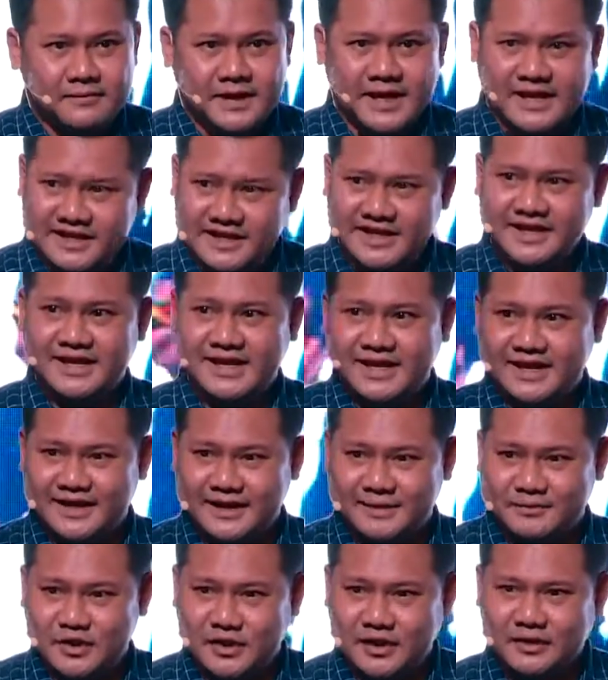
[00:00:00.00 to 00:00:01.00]
and then
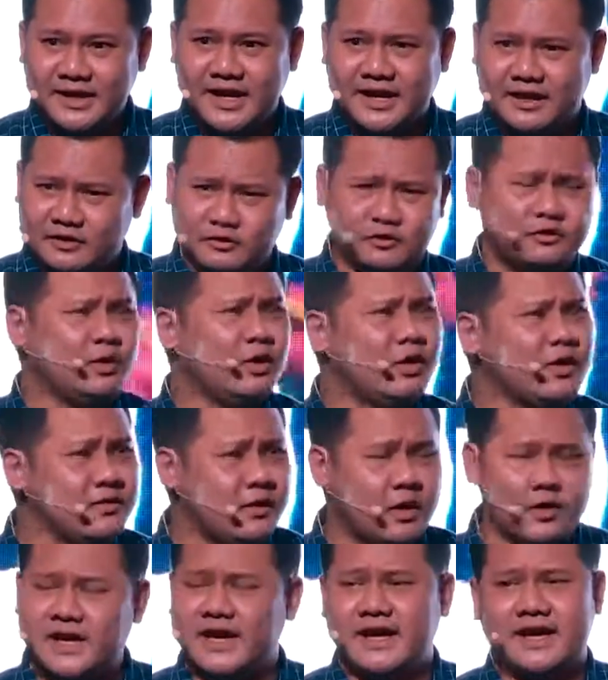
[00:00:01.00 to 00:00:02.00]
oh
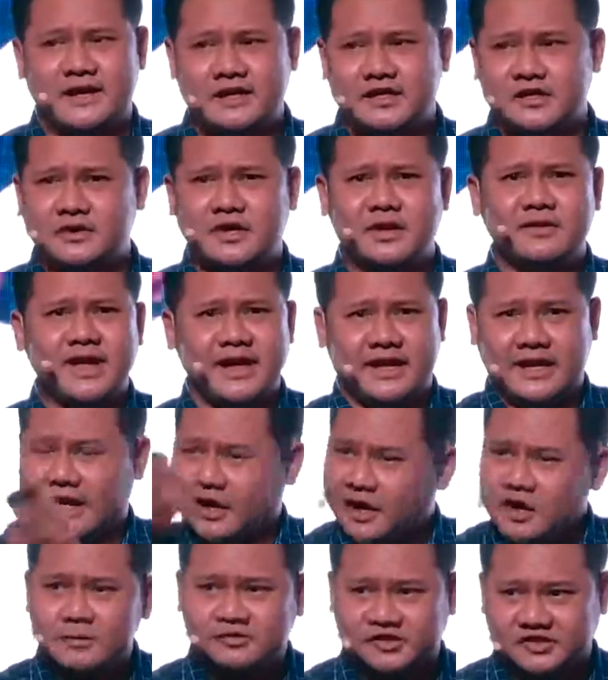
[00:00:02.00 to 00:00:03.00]
okay, a
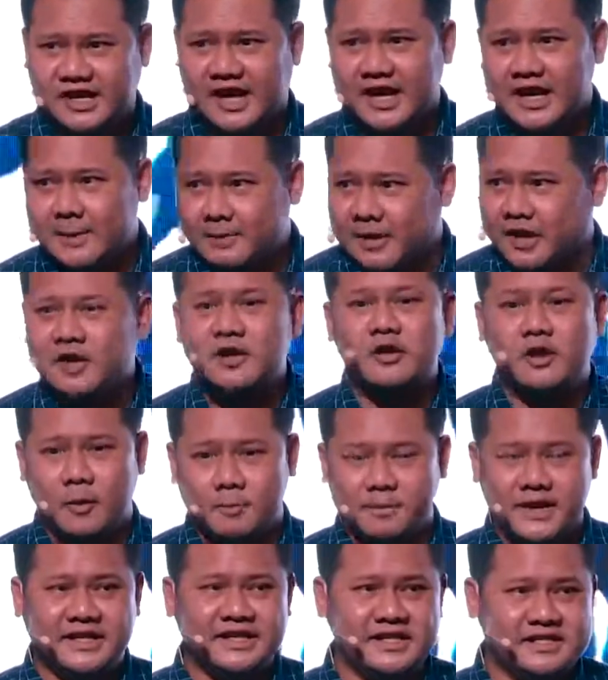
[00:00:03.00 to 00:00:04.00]
lot of startup, a lot of
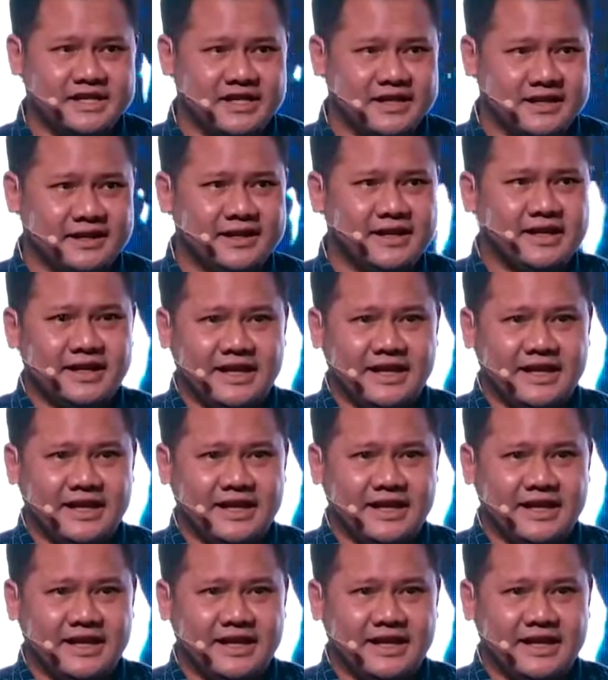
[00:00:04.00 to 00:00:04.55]
competition,